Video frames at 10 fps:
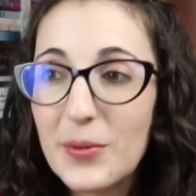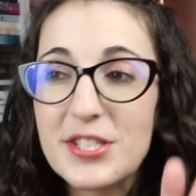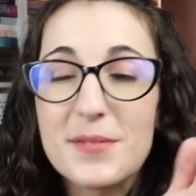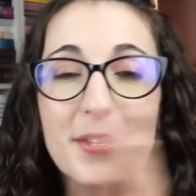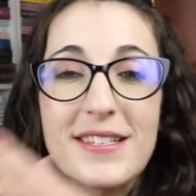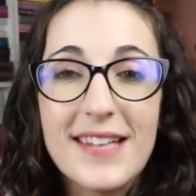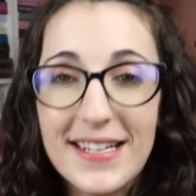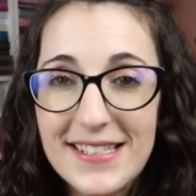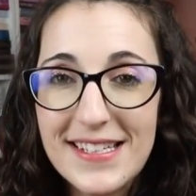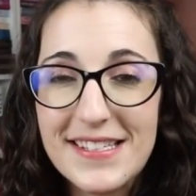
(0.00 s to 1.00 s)
which is book
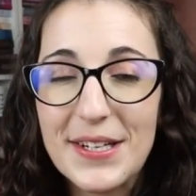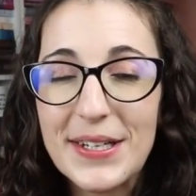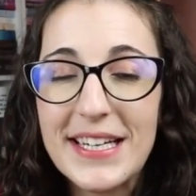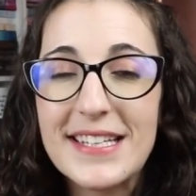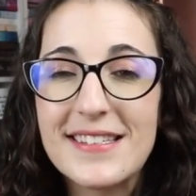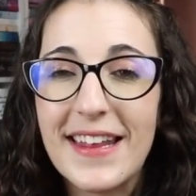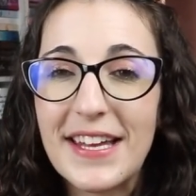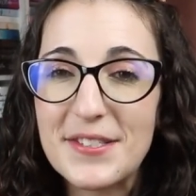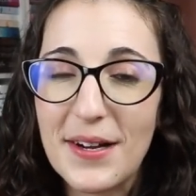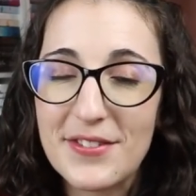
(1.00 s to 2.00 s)
six in the series.
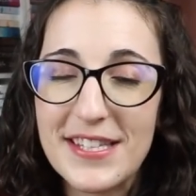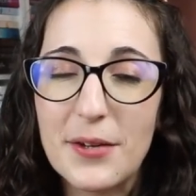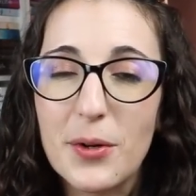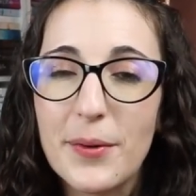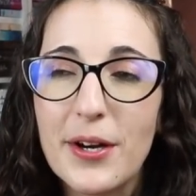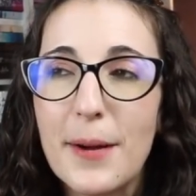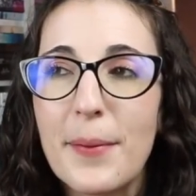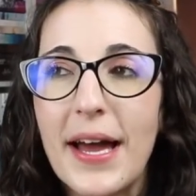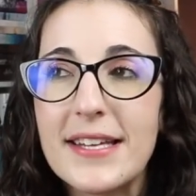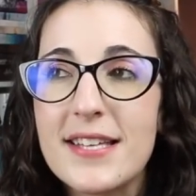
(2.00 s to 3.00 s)
They do have a sequel book,
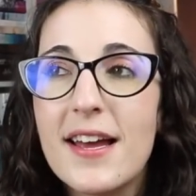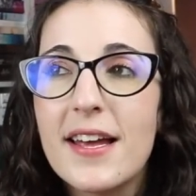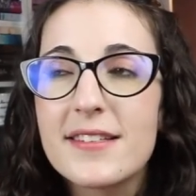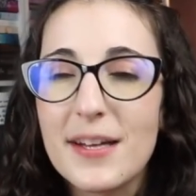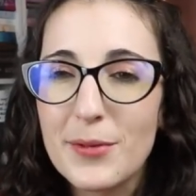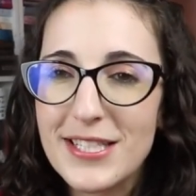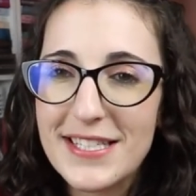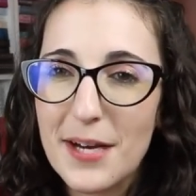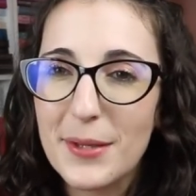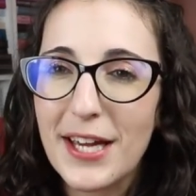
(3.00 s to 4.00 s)
but someone
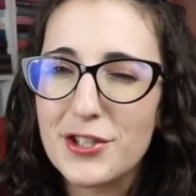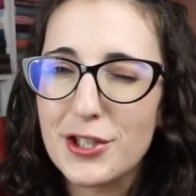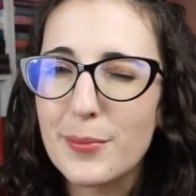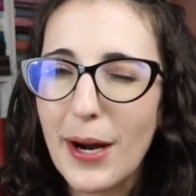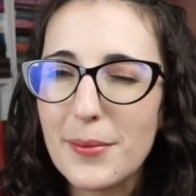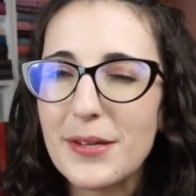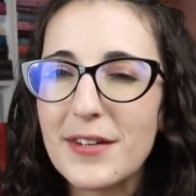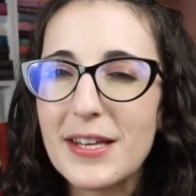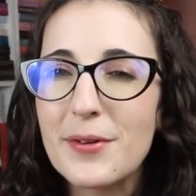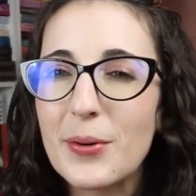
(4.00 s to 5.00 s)
did tell me I should probably
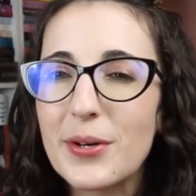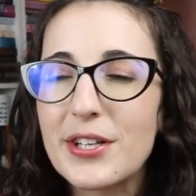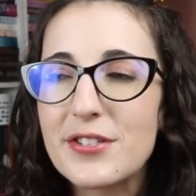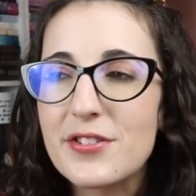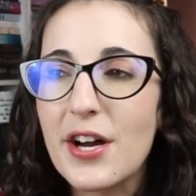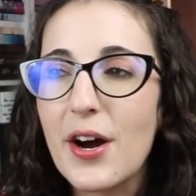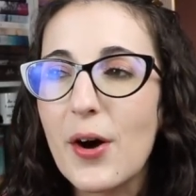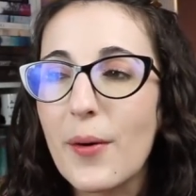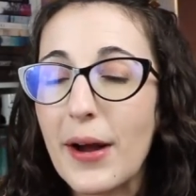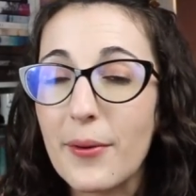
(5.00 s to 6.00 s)
read them in order,
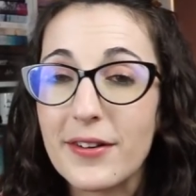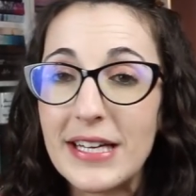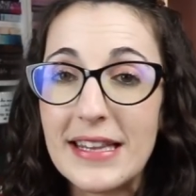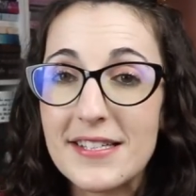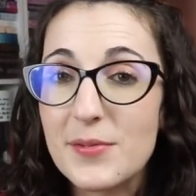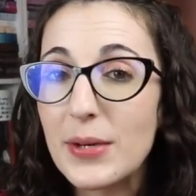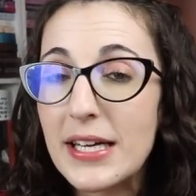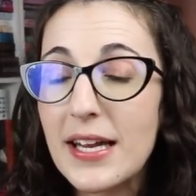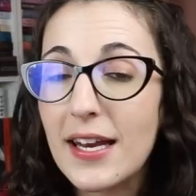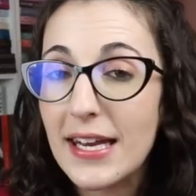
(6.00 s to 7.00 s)
so I want to read this
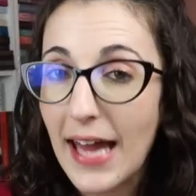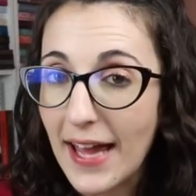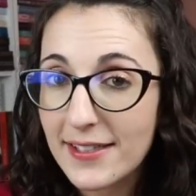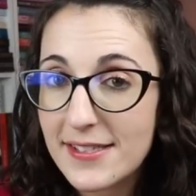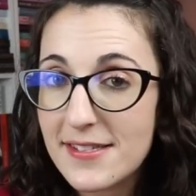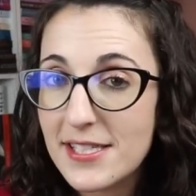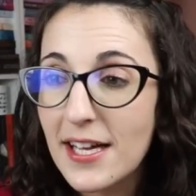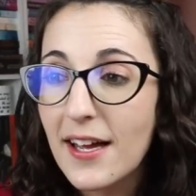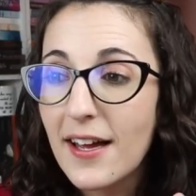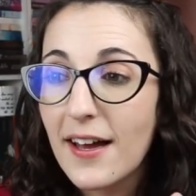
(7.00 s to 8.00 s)
one next
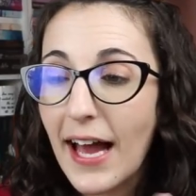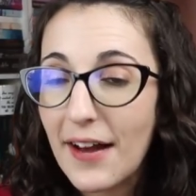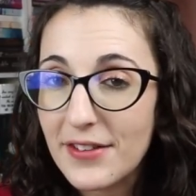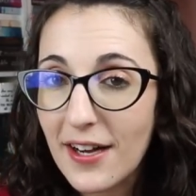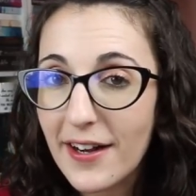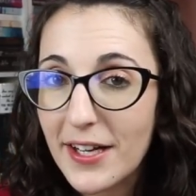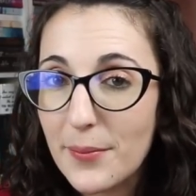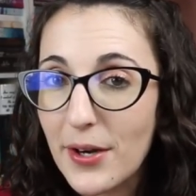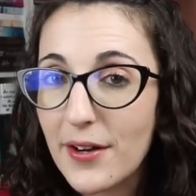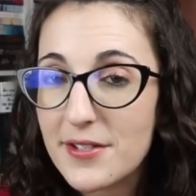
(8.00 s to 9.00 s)
have the
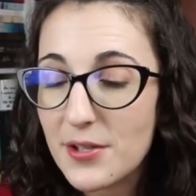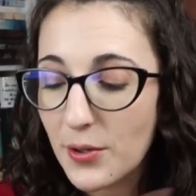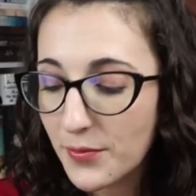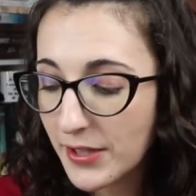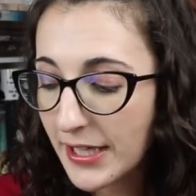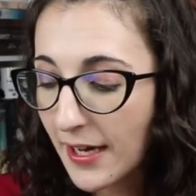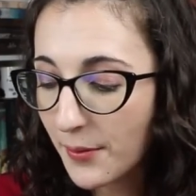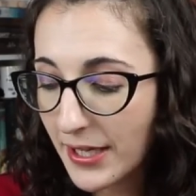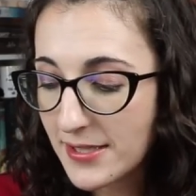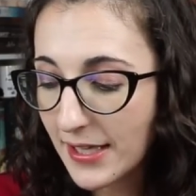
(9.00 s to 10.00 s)
audiobook, so hopefully I
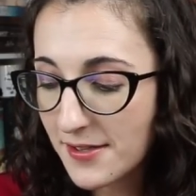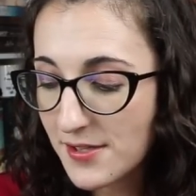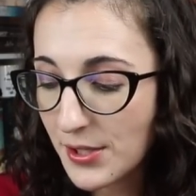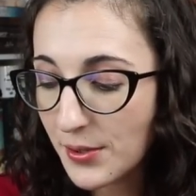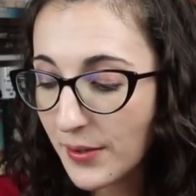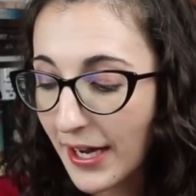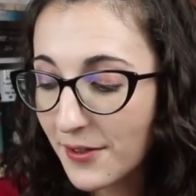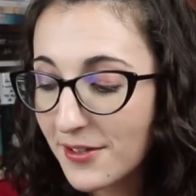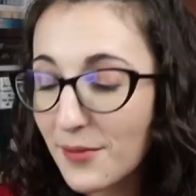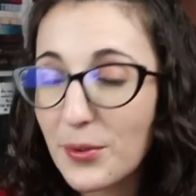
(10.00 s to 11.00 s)
will get to that soon. I
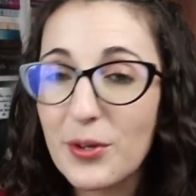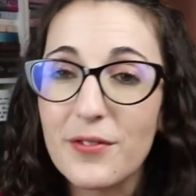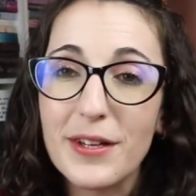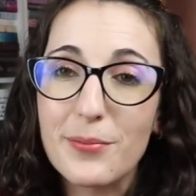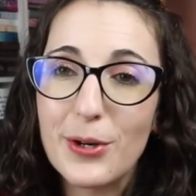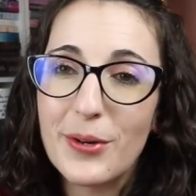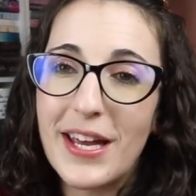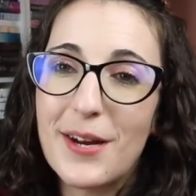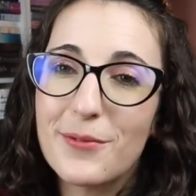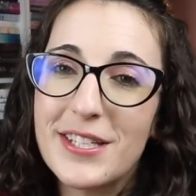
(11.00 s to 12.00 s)
also have Beautifully
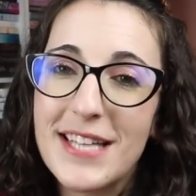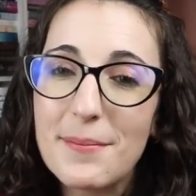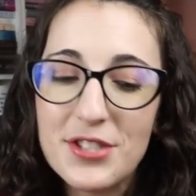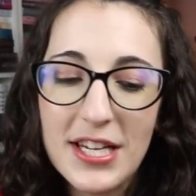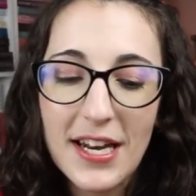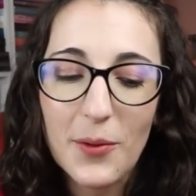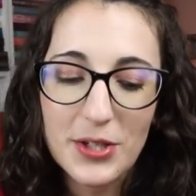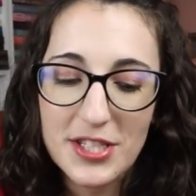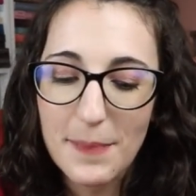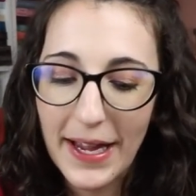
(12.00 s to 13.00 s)
Broken Redemption,
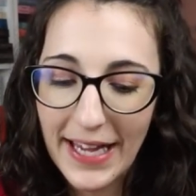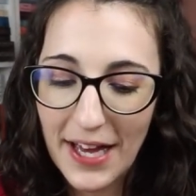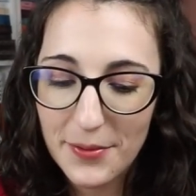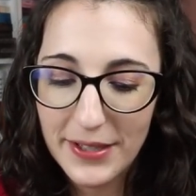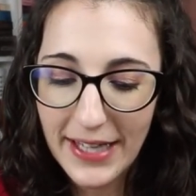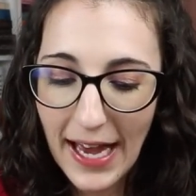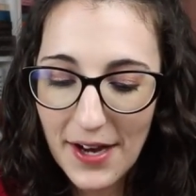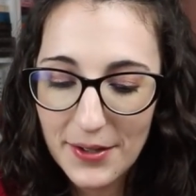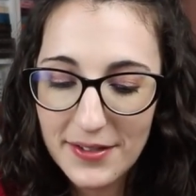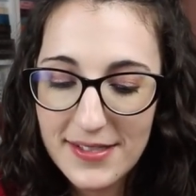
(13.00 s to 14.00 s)
which is by Catherine
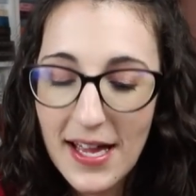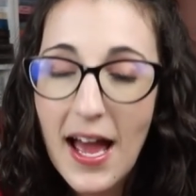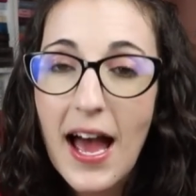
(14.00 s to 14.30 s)
Cowles.